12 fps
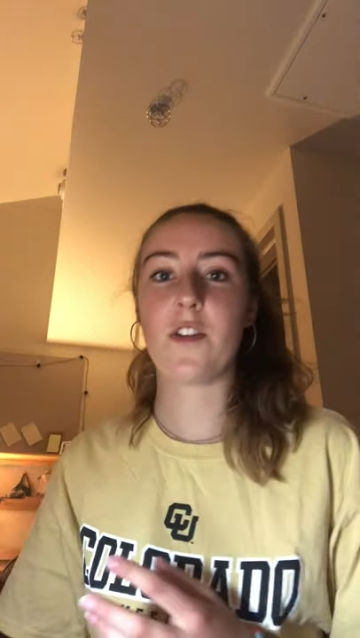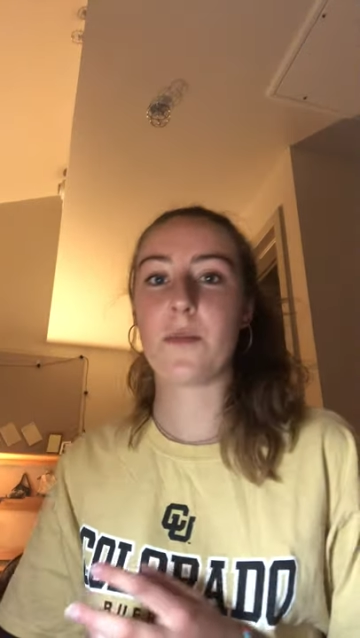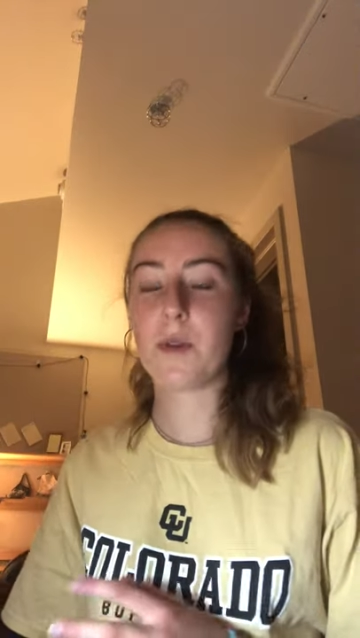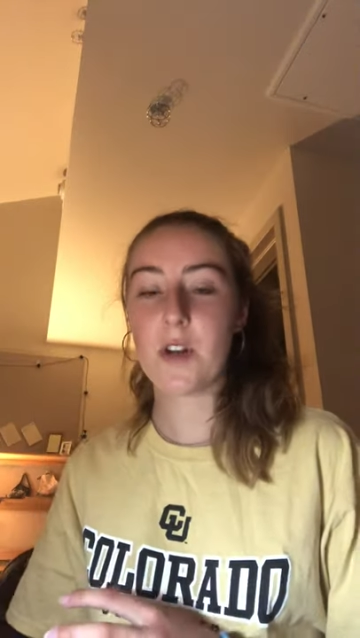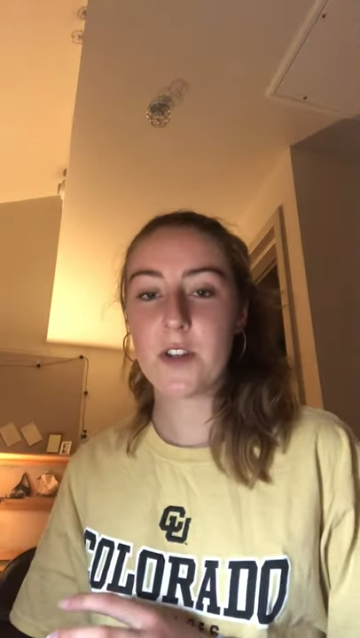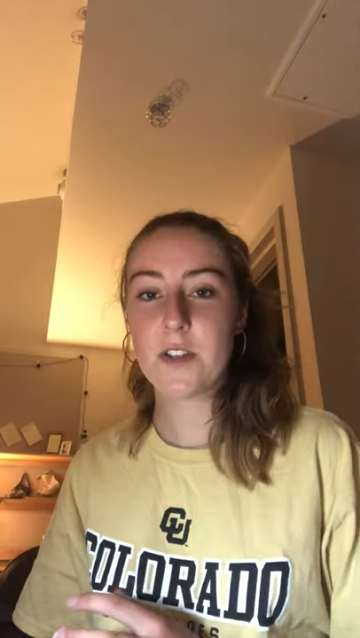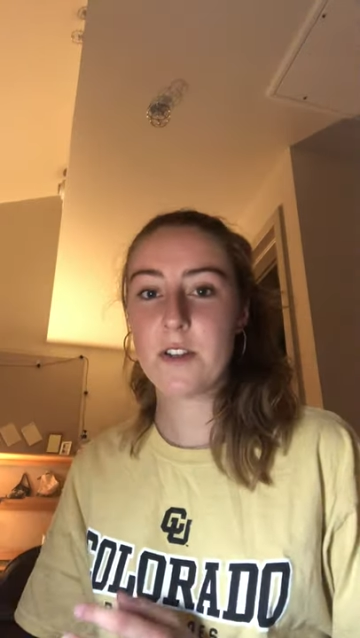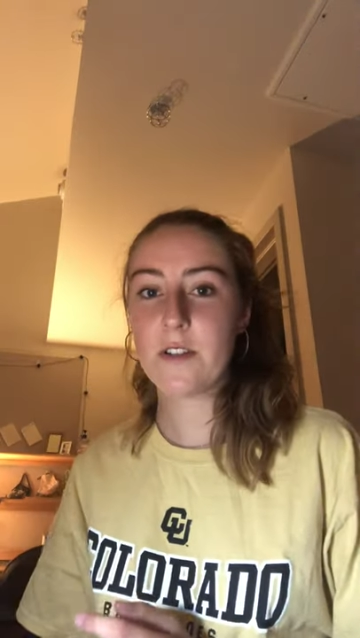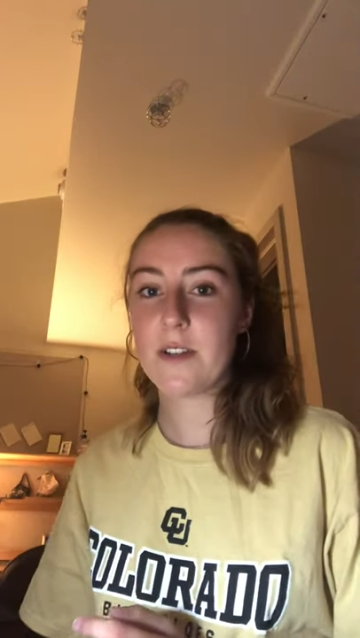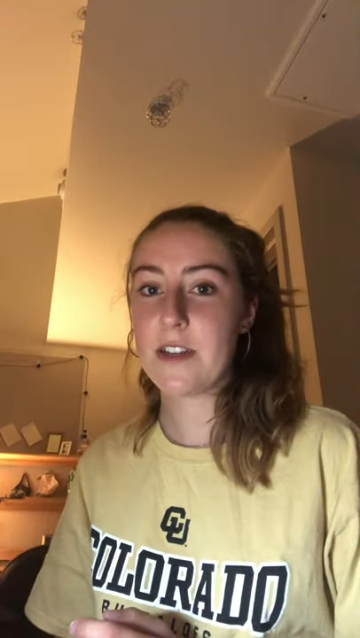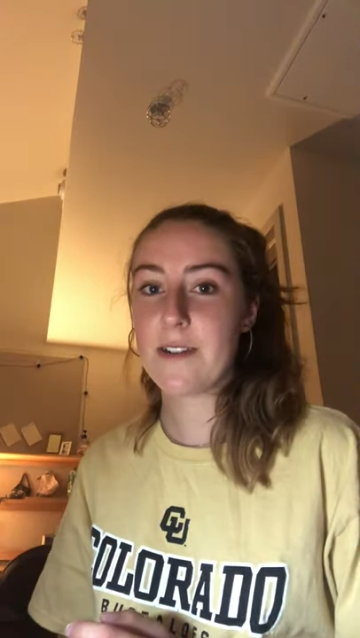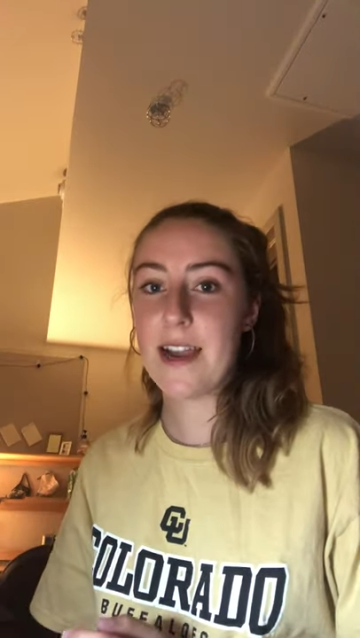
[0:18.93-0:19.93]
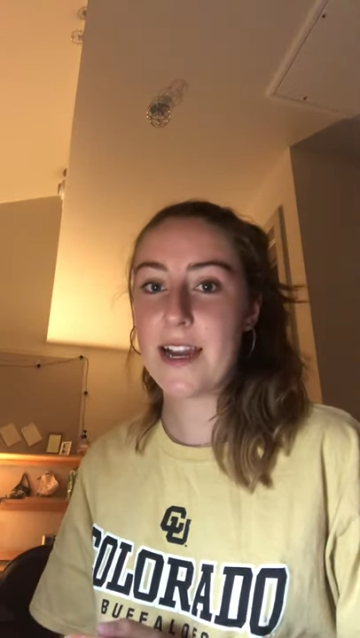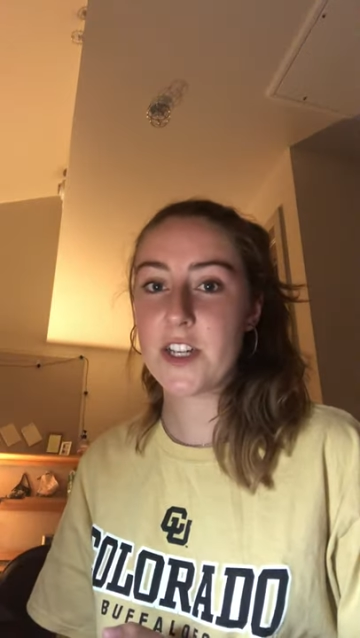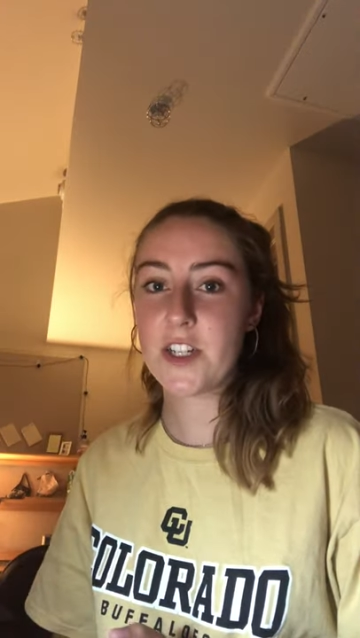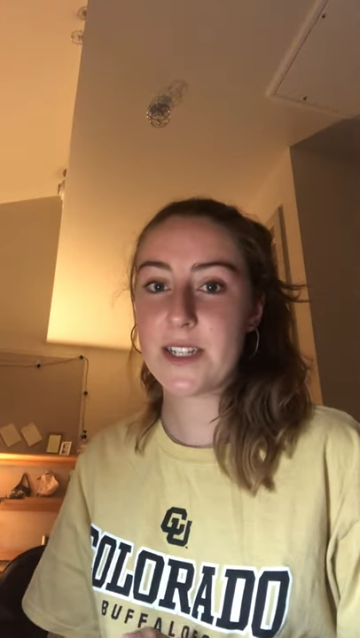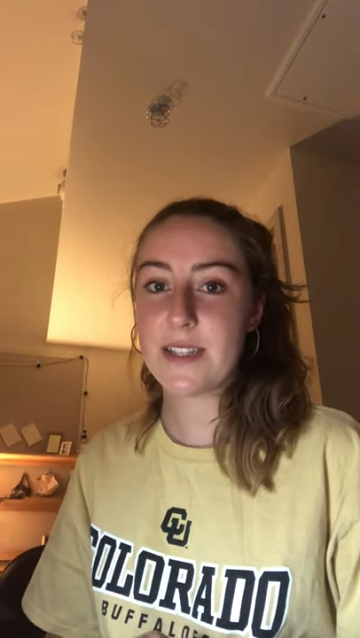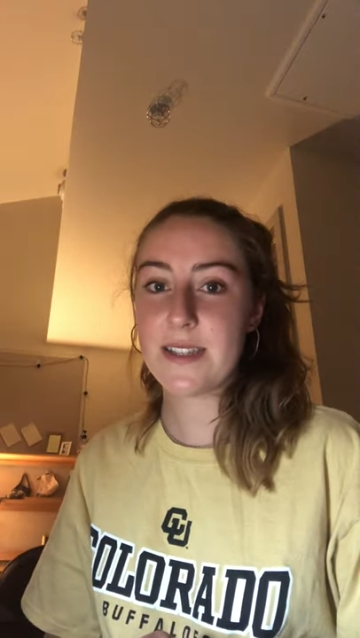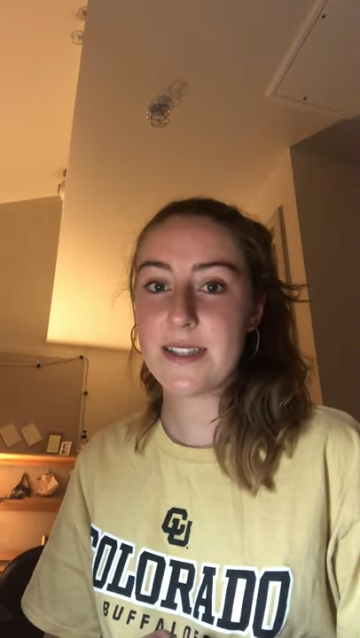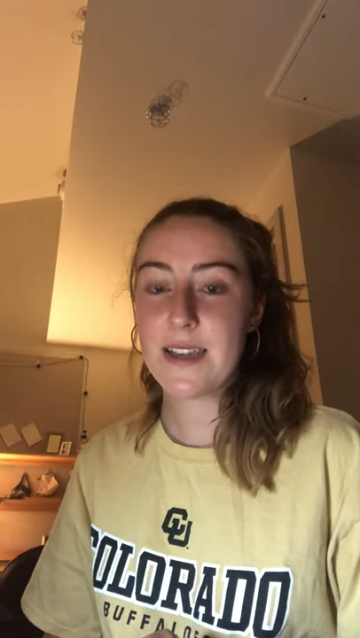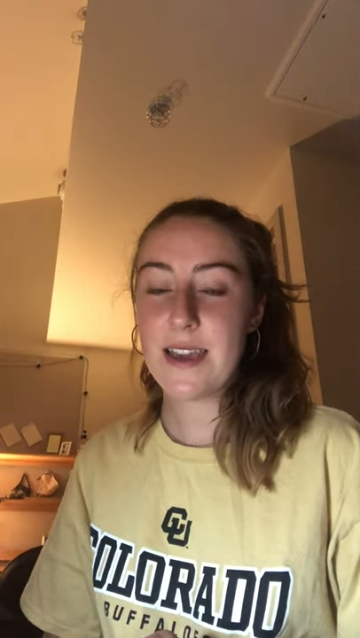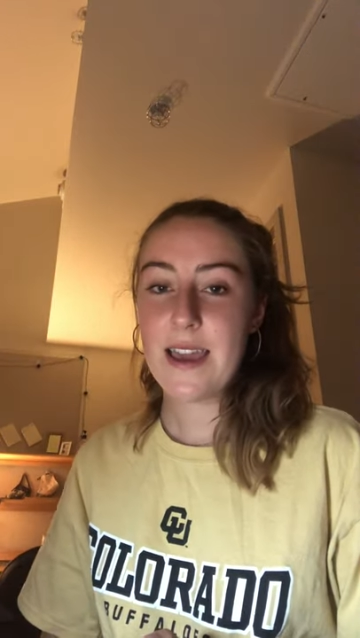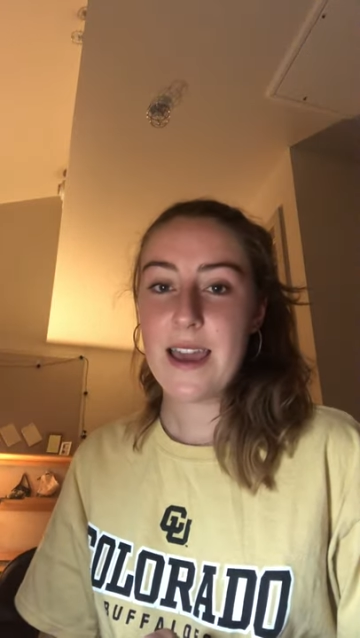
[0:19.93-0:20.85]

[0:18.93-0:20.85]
your personal interactions.